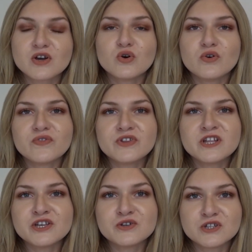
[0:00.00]
hopefully
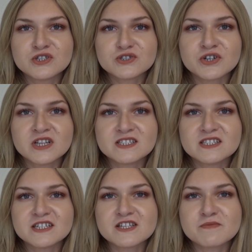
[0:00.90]
you'll enjoy listening